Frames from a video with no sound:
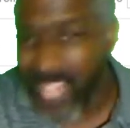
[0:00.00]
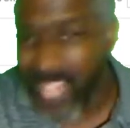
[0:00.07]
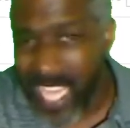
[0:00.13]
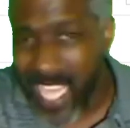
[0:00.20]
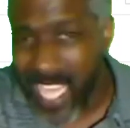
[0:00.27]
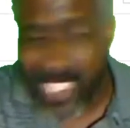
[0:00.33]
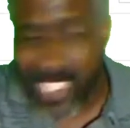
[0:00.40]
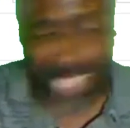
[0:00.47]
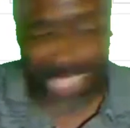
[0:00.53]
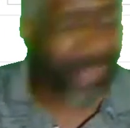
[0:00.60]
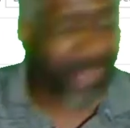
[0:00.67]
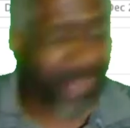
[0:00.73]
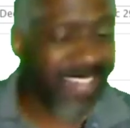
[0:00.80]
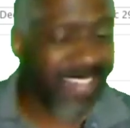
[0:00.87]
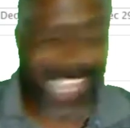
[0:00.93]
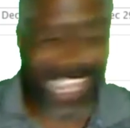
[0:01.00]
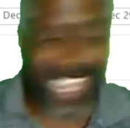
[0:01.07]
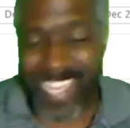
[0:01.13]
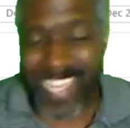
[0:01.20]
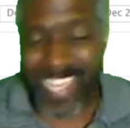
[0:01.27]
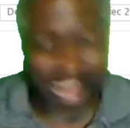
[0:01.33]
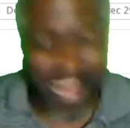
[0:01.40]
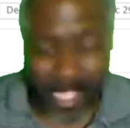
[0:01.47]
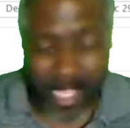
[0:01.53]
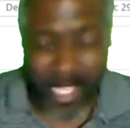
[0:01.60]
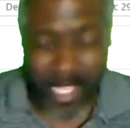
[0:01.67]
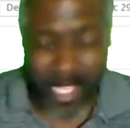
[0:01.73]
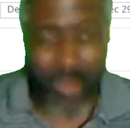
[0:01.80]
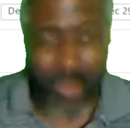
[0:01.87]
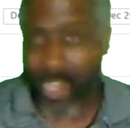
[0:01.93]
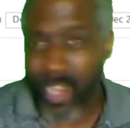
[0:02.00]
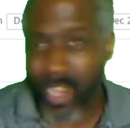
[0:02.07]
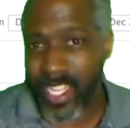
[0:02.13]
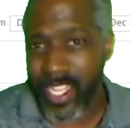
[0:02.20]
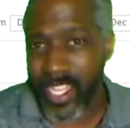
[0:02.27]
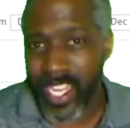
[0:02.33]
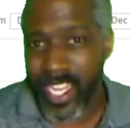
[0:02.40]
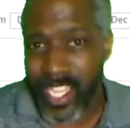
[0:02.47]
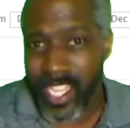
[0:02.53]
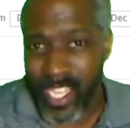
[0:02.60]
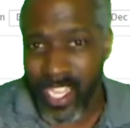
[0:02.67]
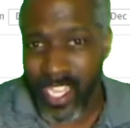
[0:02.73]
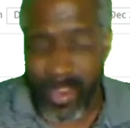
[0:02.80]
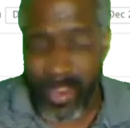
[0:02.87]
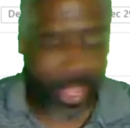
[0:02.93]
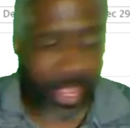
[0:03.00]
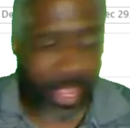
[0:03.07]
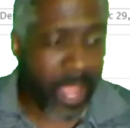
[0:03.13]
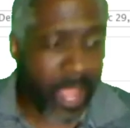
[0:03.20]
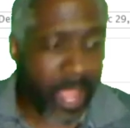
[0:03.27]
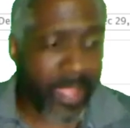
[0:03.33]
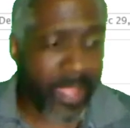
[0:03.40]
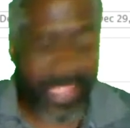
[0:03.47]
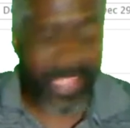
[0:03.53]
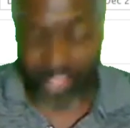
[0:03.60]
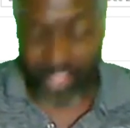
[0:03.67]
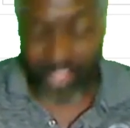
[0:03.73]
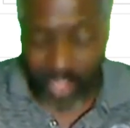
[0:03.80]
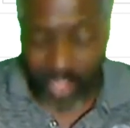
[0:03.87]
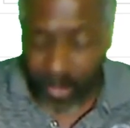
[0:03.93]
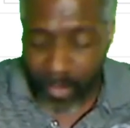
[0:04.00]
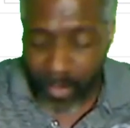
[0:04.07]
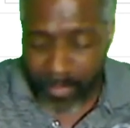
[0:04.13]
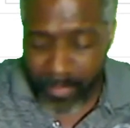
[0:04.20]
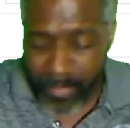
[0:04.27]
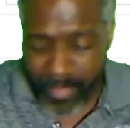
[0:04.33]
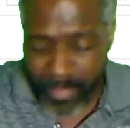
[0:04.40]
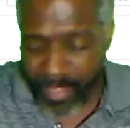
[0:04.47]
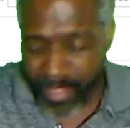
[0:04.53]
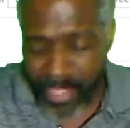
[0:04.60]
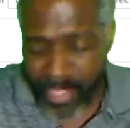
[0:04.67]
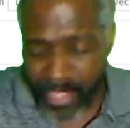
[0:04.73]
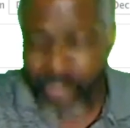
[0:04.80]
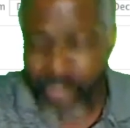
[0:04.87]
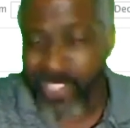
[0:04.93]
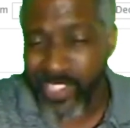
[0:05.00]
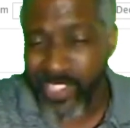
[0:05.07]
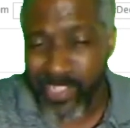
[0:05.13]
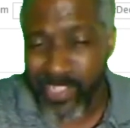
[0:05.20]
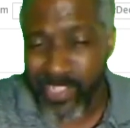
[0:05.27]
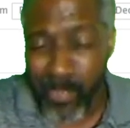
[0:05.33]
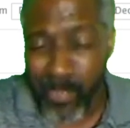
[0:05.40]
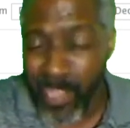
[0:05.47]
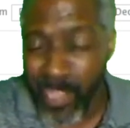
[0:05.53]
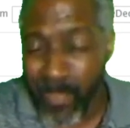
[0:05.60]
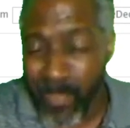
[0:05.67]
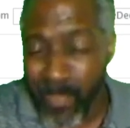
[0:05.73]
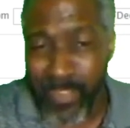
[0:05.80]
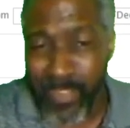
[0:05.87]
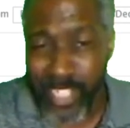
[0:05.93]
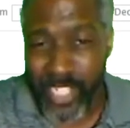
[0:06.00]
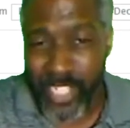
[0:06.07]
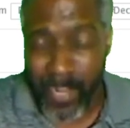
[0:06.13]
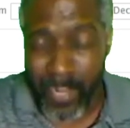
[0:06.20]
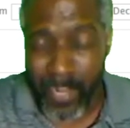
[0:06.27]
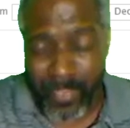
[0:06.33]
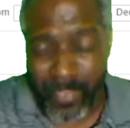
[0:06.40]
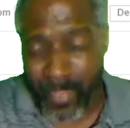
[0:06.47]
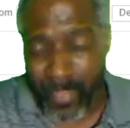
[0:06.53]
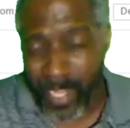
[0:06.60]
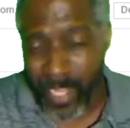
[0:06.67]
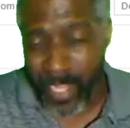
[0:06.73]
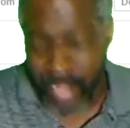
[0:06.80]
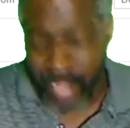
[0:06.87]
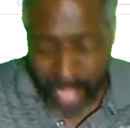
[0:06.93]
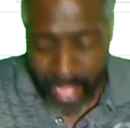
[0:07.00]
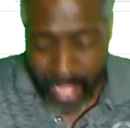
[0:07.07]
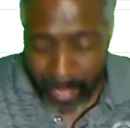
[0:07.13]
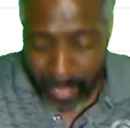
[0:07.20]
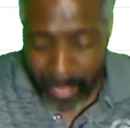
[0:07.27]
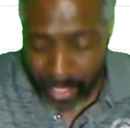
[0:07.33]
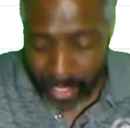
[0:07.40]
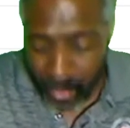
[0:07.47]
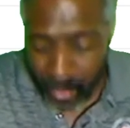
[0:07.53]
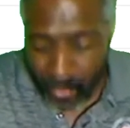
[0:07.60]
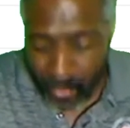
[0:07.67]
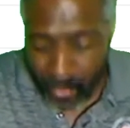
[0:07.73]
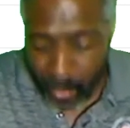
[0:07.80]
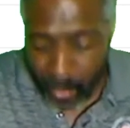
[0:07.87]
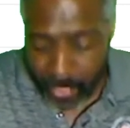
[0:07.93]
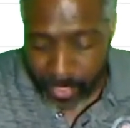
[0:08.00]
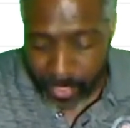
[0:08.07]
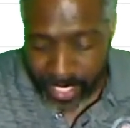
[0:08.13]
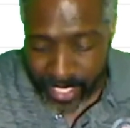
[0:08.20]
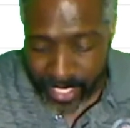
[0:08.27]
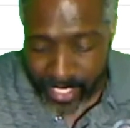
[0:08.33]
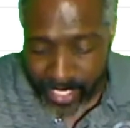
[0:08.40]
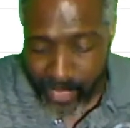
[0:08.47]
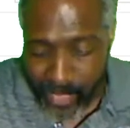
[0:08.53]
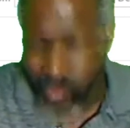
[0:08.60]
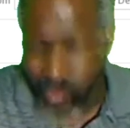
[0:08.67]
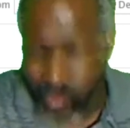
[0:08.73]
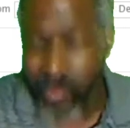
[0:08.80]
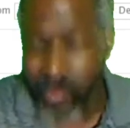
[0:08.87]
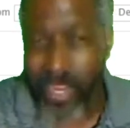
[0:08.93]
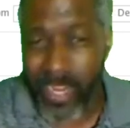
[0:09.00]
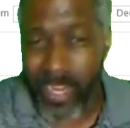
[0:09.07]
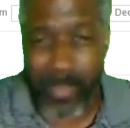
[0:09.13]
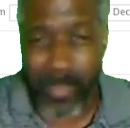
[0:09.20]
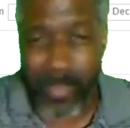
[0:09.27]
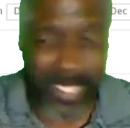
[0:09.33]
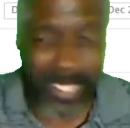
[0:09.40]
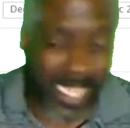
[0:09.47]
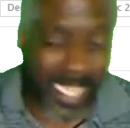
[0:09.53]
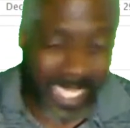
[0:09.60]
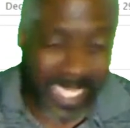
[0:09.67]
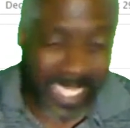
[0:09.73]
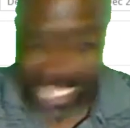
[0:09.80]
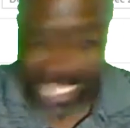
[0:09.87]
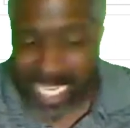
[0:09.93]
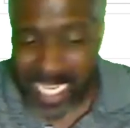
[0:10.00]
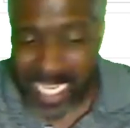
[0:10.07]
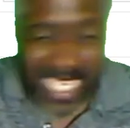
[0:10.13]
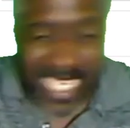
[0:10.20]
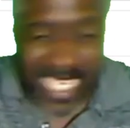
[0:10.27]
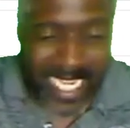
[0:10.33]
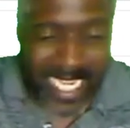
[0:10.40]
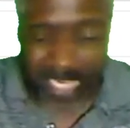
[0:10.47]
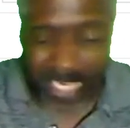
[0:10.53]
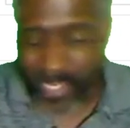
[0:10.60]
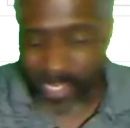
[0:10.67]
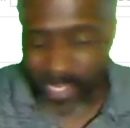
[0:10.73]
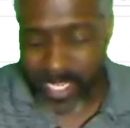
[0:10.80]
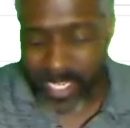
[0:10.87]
last year, not much is going on at the end of the year. You have a little blip of a jump, but I mean the overall percentage, 1.8%. You know,